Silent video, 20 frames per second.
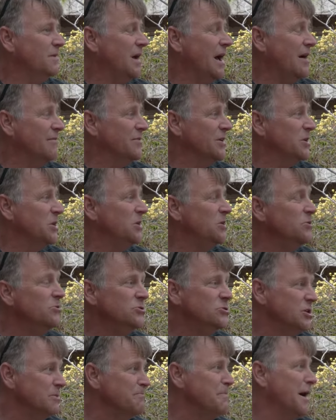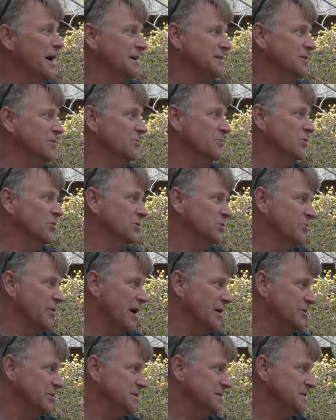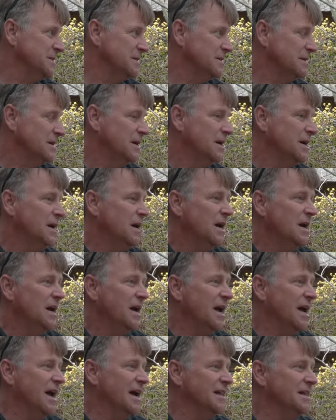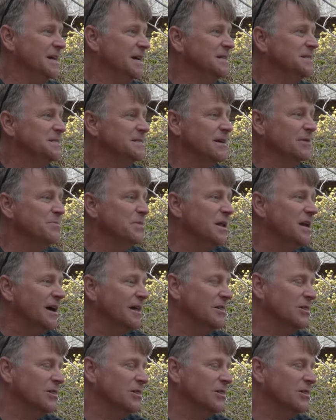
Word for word: have a huge impact on the world around us. And it's something I